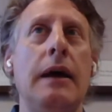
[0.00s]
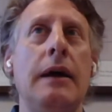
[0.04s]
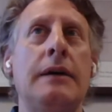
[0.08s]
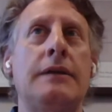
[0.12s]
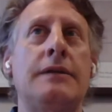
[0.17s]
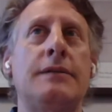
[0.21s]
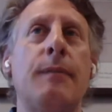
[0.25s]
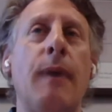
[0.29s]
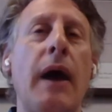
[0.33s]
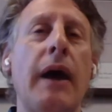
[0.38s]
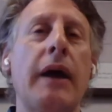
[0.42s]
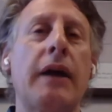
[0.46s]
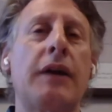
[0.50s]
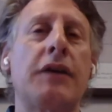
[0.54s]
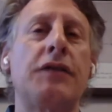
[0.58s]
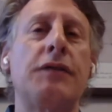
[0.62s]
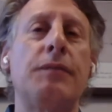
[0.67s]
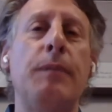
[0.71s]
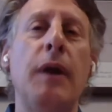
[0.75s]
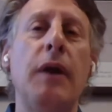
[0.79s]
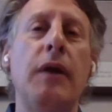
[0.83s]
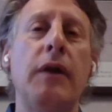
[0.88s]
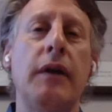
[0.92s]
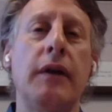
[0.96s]
it's my
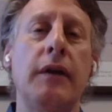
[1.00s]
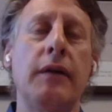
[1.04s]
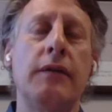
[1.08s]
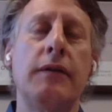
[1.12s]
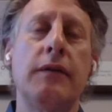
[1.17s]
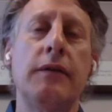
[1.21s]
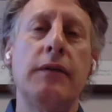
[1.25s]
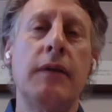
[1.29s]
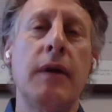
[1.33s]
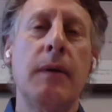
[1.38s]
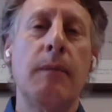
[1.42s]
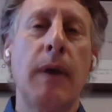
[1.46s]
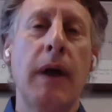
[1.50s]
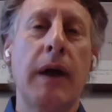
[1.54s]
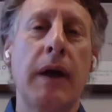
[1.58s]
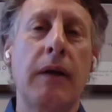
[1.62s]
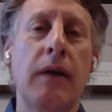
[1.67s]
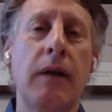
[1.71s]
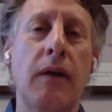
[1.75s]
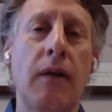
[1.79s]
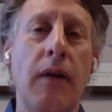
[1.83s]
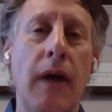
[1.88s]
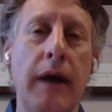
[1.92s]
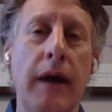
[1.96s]
experience that my
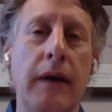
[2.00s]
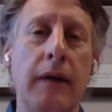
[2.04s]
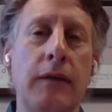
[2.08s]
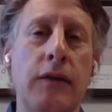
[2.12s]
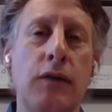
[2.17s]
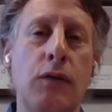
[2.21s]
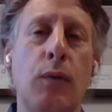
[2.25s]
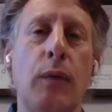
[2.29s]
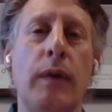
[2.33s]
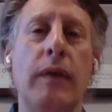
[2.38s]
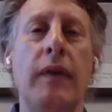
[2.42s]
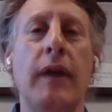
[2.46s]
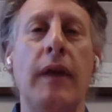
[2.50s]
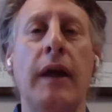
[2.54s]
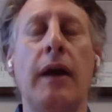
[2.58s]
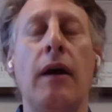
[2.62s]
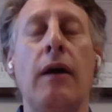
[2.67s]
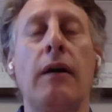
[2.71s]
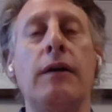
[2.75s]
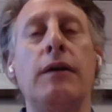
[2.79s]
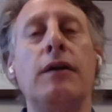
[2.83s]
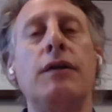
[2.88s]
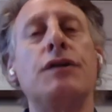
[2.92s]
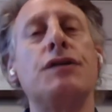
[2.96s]
clients, when
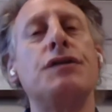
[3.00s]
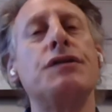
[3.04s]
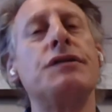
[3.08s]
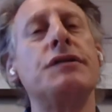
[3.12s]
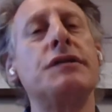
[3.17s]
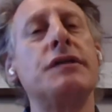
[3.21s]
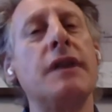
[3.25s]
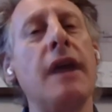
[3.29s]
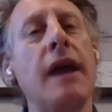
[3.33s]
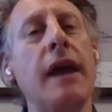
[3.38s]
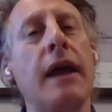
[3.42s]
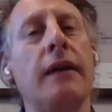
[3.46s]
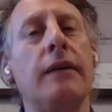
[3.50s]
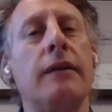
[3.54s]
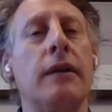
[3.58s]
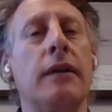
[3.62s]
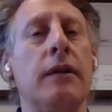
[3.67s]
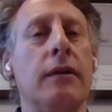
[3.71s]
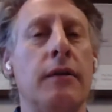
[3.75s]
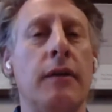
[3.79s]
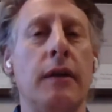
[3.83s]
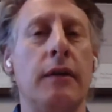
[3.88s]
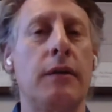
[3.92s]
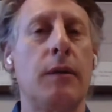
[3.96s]
they
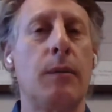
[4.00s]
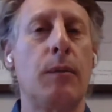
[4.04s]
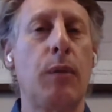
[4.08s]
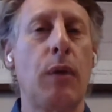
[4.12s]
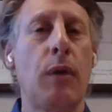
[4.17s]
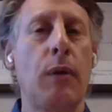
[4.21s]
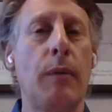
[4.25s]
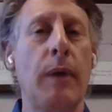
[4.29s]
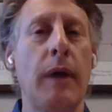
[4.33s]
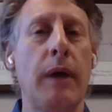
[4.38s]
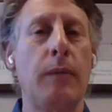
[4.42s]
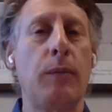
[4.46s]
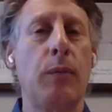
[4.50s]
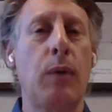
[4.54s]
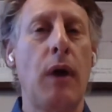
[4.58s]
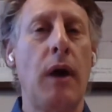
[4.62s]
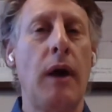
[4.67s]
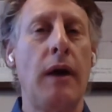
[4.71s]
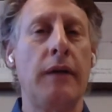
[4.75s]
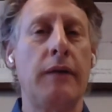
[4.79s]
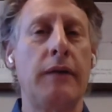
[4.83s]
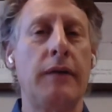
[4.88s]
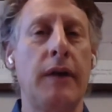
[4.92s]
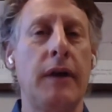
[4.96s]
understand that the probate
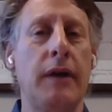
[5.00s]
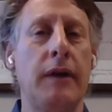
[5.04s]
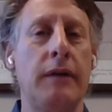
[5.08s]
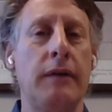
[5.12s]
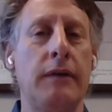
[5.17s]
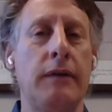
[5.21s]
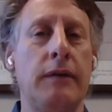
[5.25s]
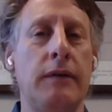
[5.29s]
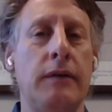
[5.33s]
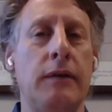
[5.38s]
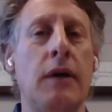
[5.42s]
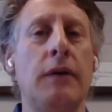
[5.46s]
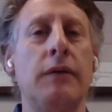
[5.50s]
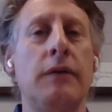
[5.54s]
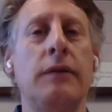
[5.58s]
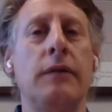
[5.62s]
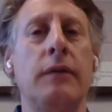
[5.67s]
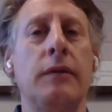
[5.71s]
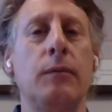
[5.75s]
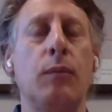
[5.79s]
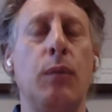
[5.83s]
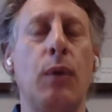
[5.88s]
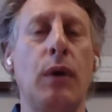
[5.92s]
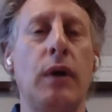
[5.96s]
process
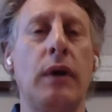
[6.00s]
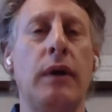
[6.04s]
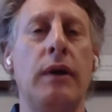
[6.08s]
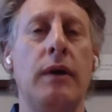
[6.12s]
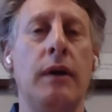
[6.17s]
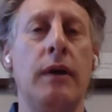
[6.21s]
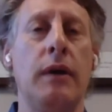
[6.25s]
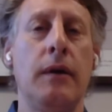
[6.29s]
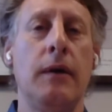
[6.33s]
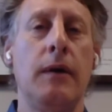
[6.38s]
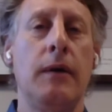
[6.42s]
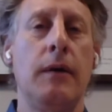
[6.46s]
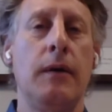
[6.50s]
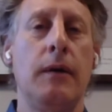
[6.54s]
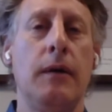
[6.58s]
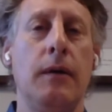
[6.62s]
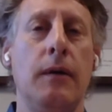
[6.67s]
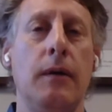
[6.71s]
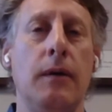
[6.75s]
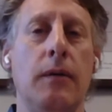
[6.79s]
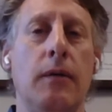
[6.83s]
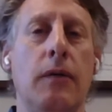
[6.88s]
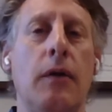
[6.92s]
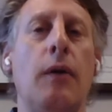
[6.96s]
doesn't put
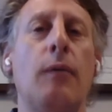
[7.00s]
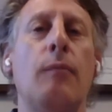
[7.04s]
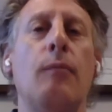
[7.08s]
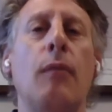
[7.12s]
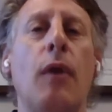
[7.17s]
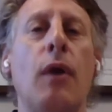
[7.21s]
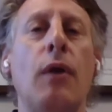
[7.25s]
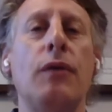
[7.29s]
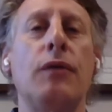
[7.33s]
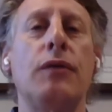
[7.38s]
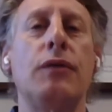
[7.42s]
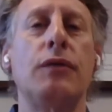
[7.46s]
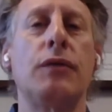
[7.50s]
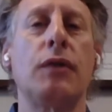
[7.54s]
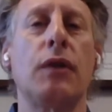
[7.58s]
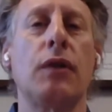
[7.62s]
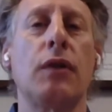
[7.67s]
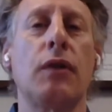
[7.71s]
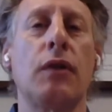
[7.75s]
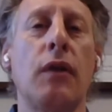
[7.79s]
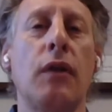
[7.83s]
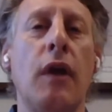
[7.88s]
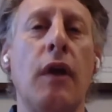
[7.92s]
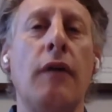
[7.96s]
their most
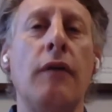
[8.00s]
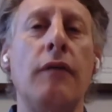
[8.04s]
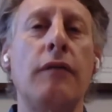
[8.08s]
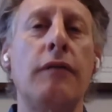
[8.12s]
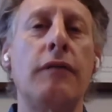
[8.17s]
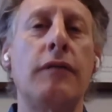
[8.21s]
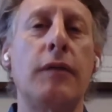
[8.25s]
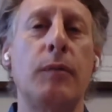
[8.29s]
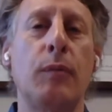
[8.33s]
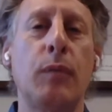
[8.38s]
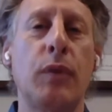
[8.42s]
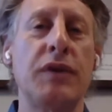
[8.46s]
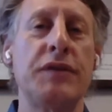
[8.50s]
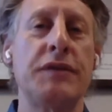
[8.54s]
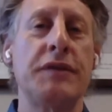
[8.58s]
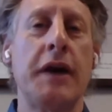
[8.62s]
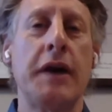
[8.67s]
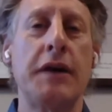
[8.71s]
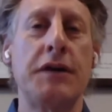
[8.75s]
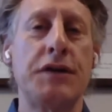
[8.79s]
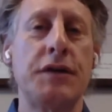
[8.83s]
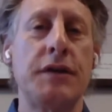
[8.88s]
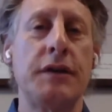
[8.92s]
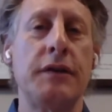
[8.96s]
loved
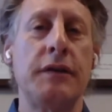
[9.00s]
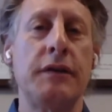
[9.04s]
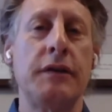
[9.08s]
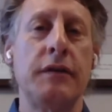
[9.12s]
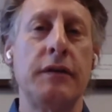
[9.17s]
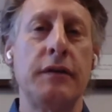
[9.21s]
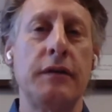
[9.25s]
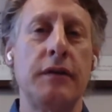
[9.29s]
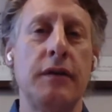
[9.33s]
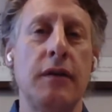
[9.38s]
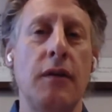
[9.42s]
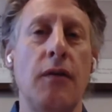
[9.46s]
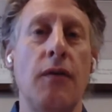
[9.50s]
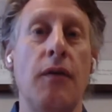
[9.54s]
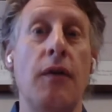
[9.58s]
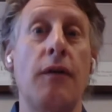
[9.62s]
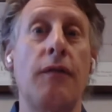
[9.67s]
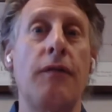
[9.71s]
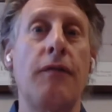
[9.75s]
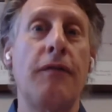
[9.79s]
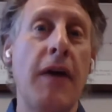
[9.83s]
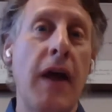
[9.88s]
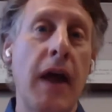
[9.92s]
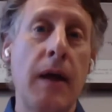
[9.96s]
possession,
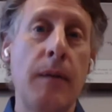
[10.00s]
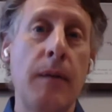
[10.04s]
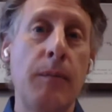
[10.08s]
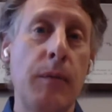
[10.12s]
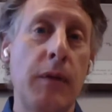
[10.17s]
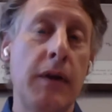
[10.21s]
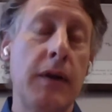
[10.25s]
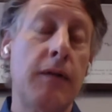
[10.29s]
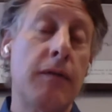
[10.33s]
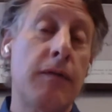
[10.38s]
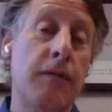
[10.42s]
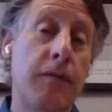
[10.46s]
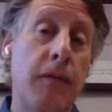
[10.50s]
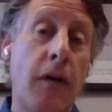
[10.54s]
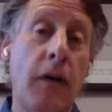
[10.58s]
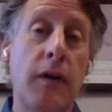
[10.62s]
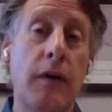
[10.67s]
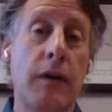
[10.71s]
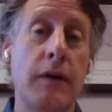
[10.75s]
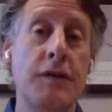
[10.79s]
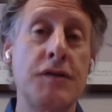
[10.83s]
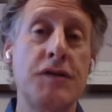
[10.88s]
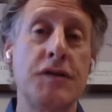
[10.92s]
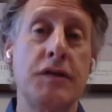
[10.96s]
their family
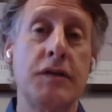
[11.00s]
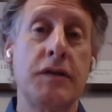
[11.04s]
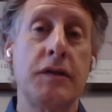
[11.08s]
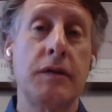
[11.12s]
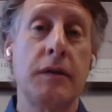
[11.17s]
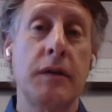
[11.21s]
first,